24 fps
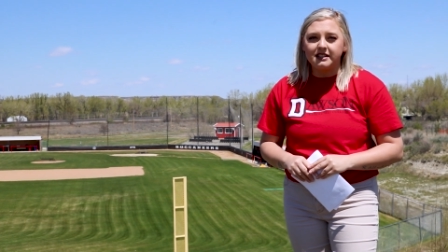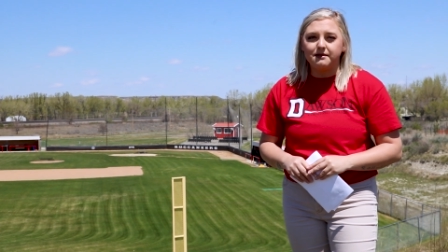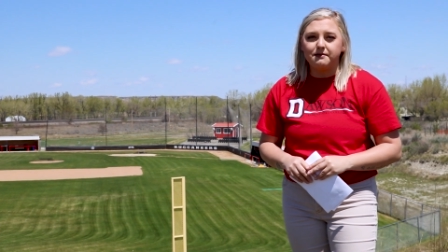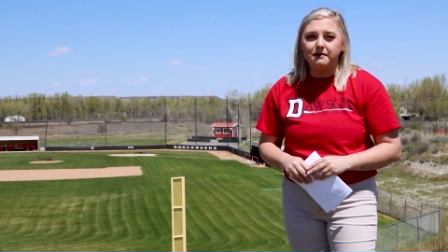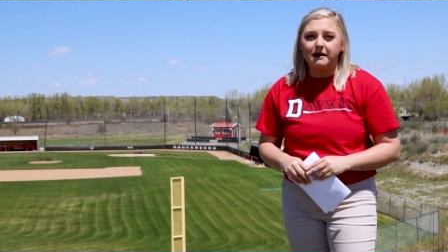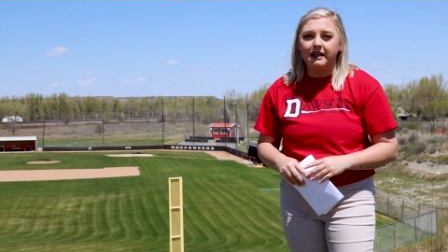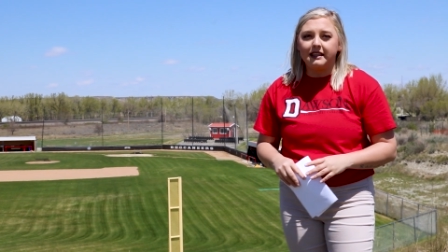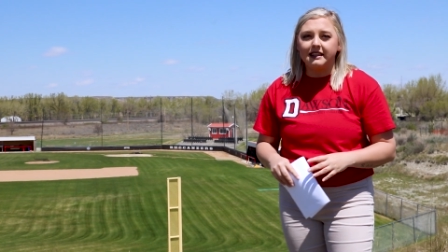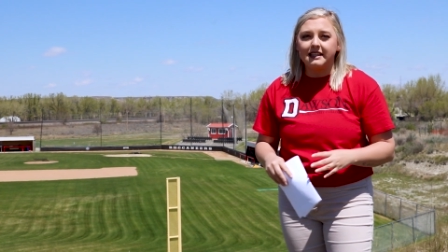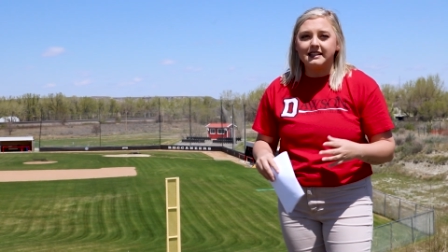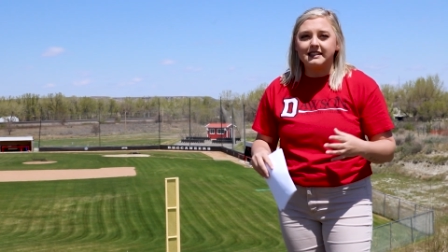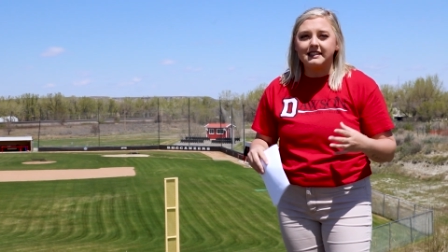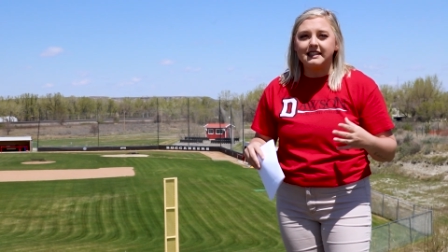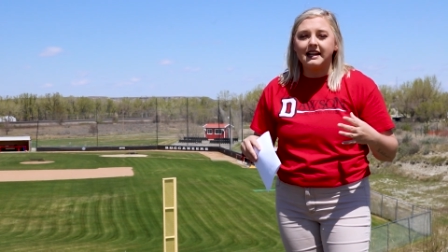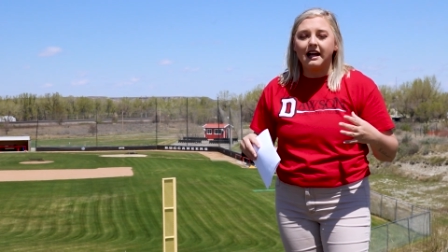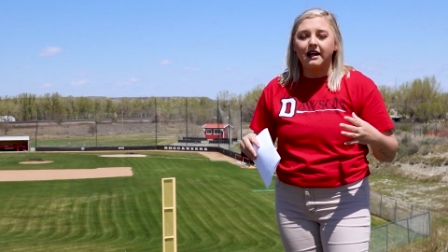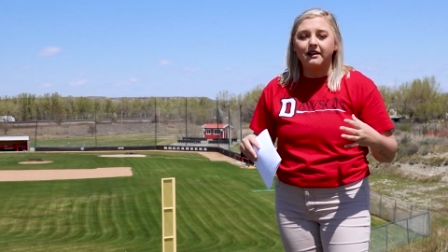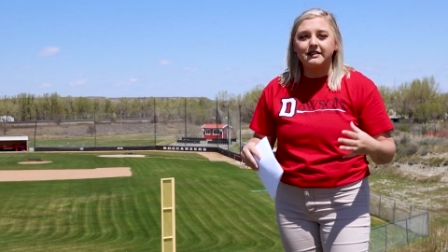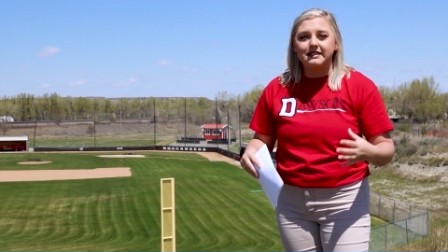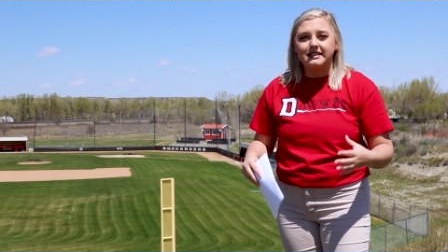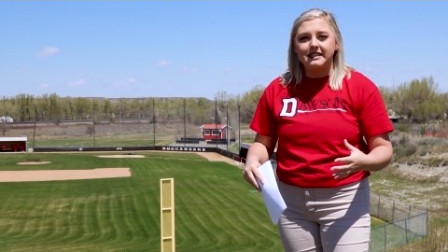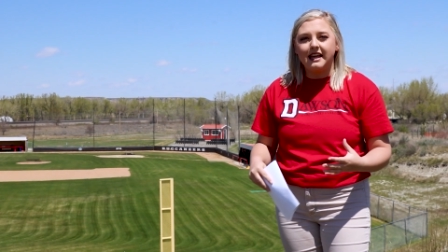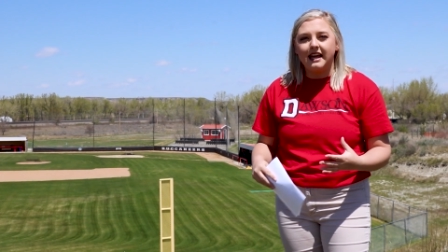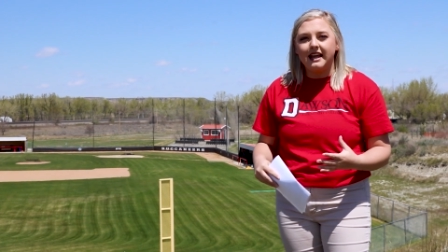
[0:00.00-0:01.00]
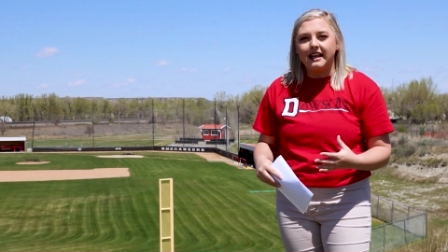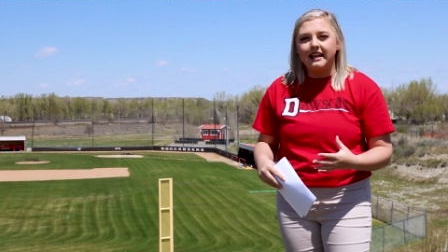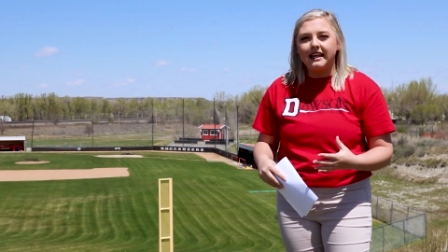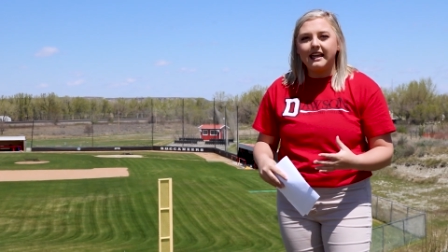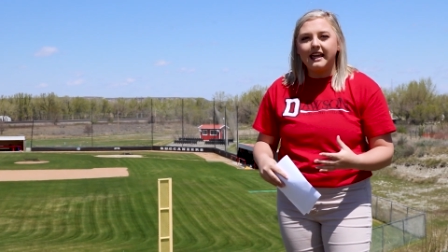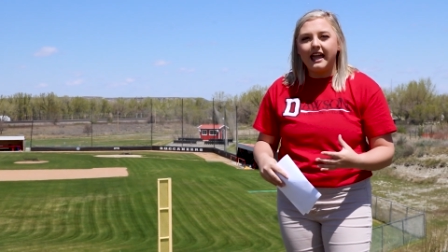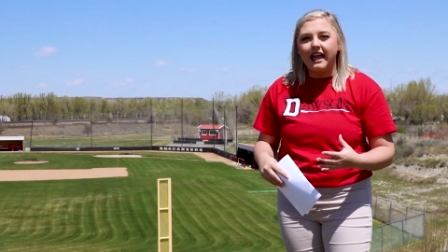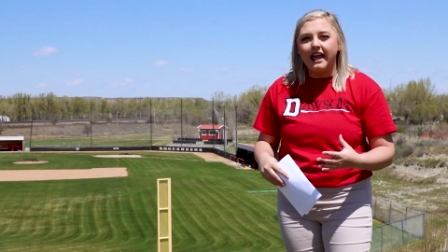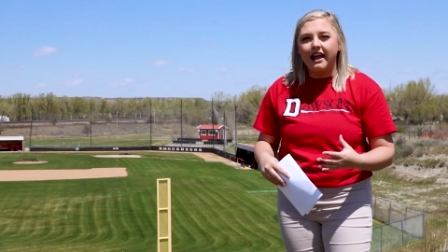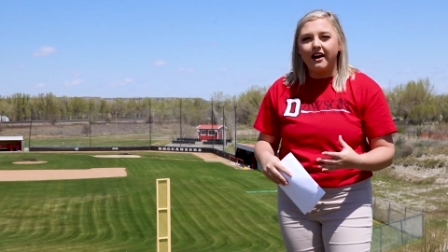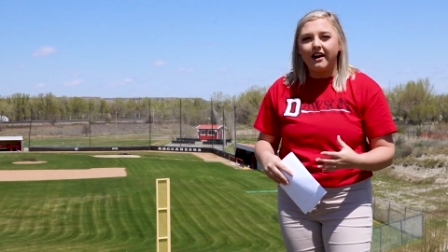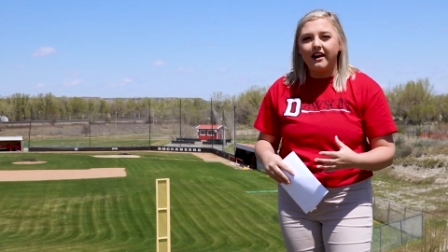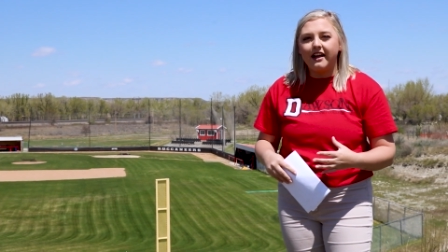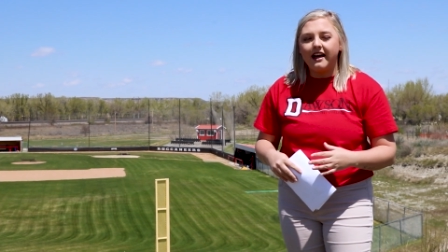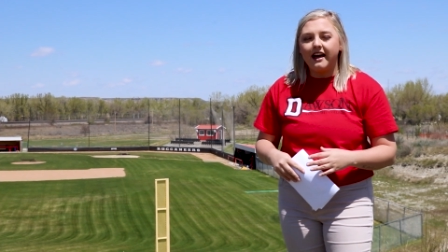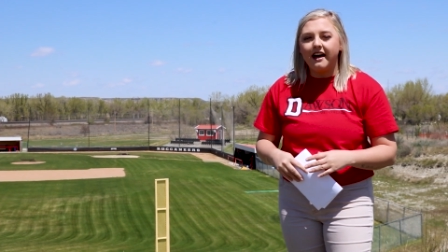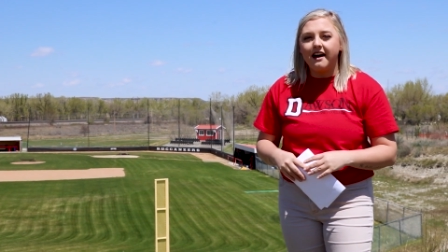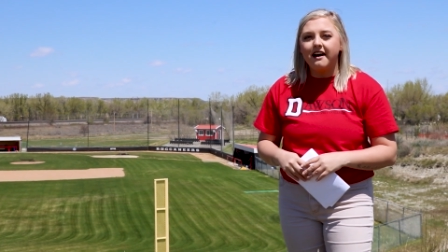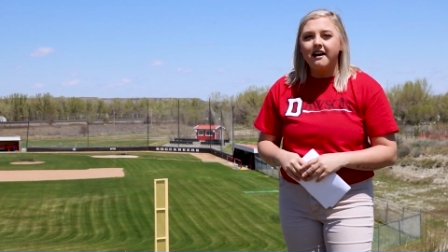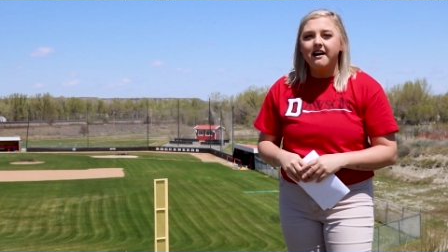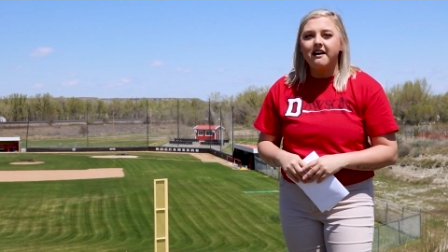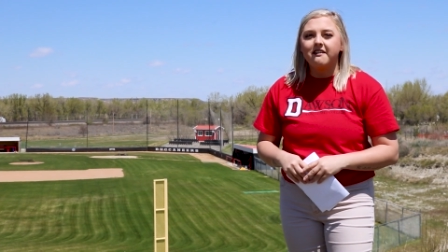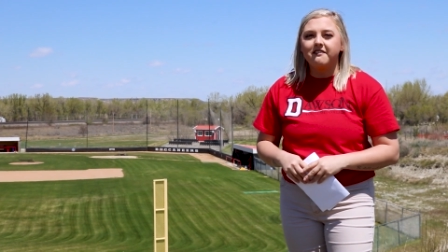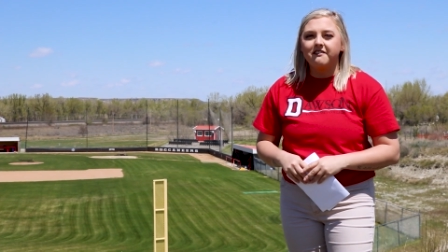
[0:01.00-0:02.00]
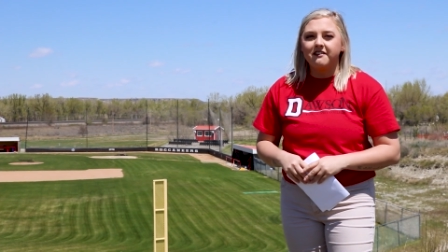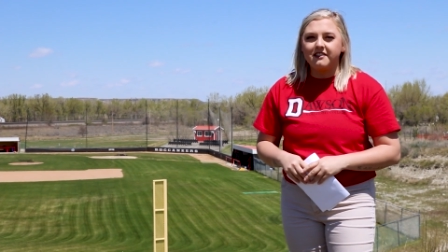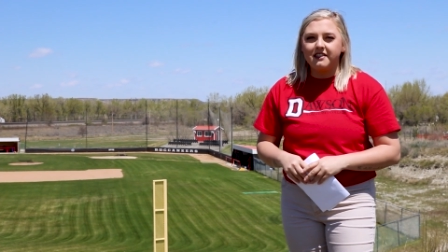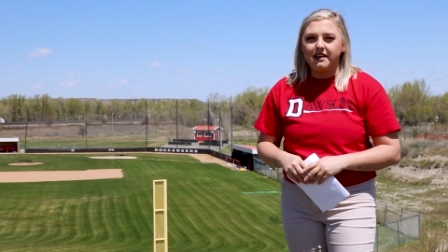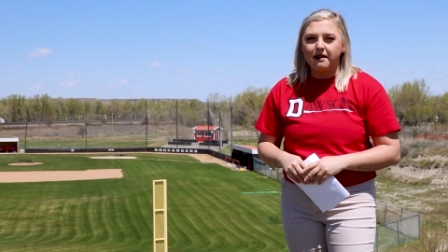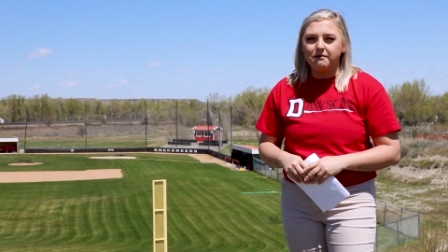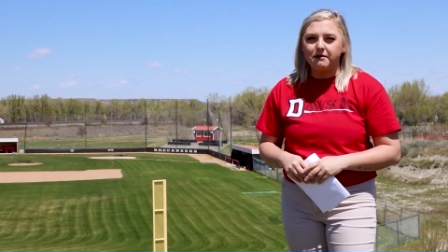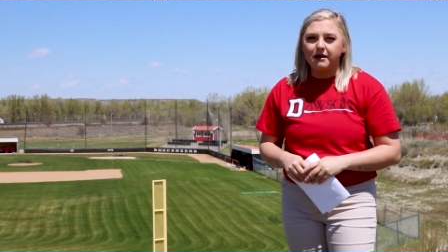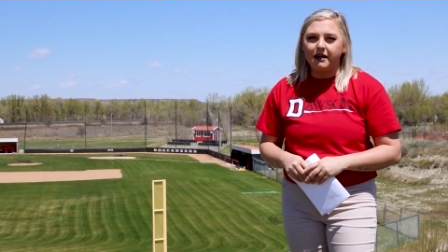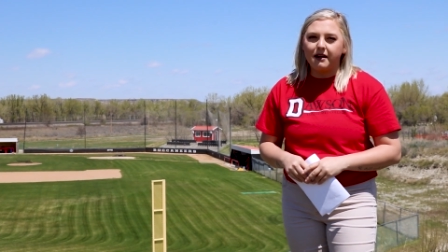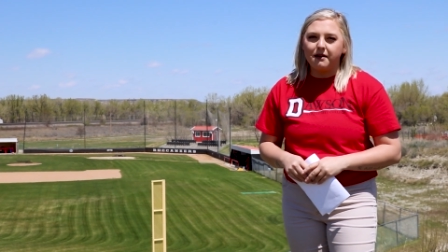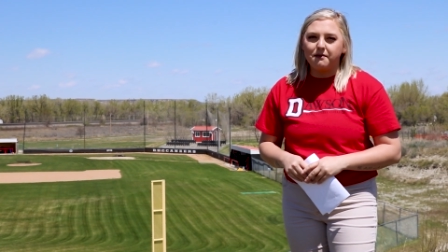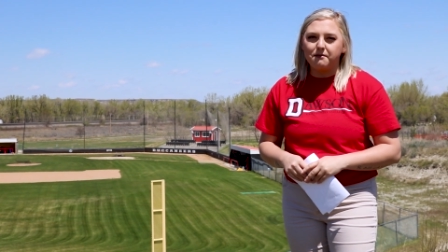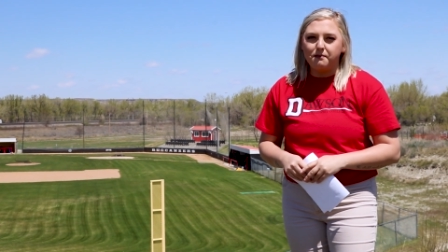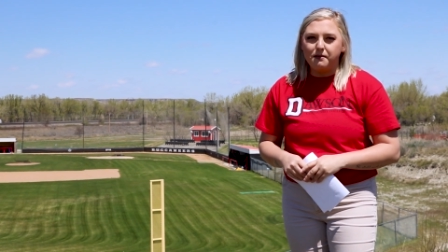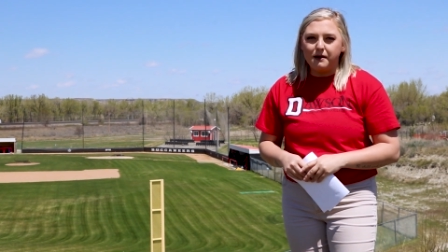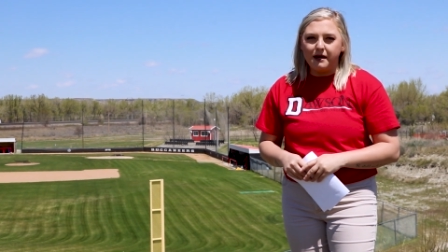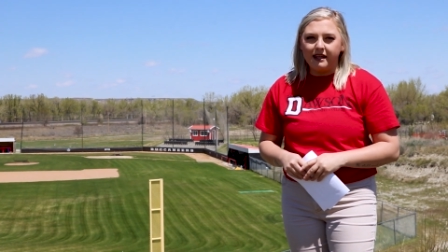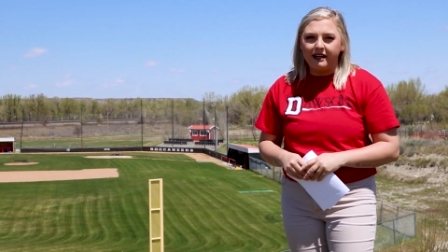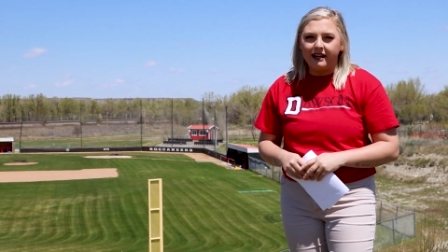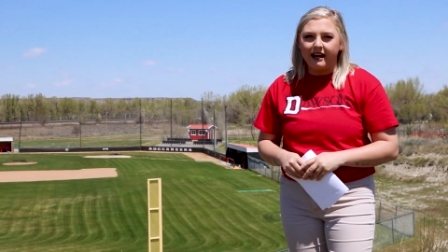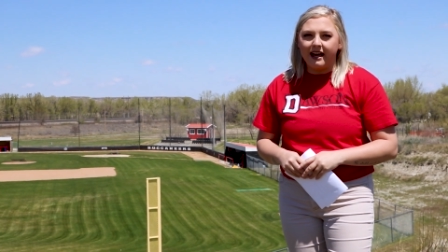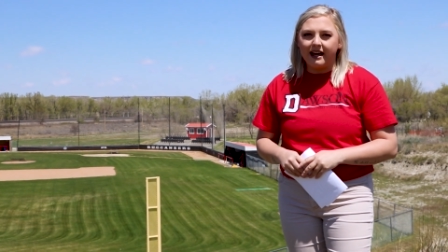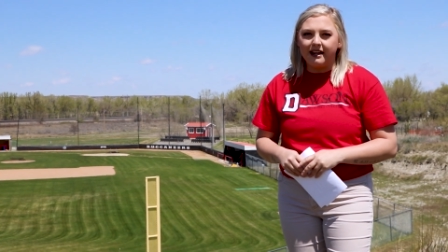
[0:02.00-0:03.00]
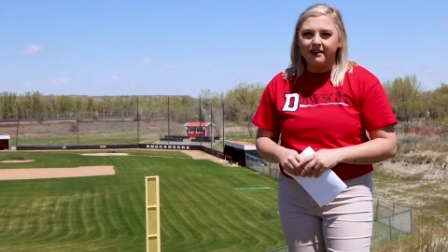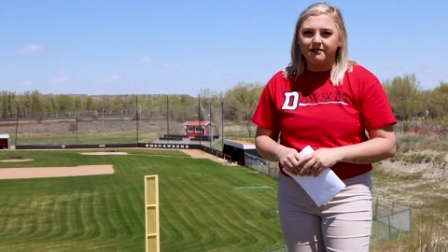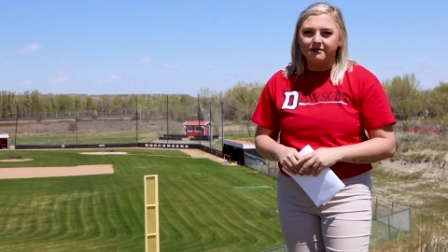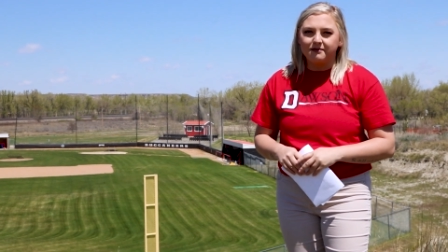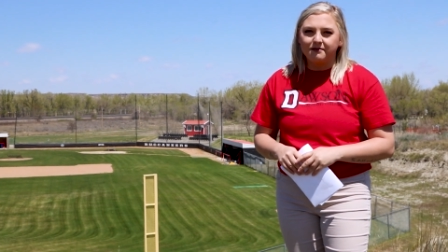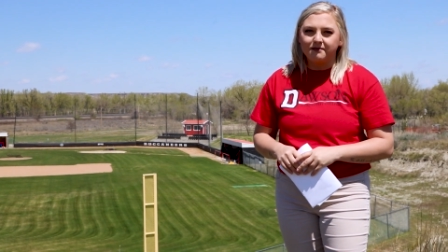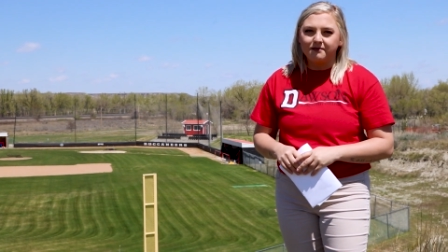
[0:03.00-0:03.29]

to make this an outstanding area for them to compete at.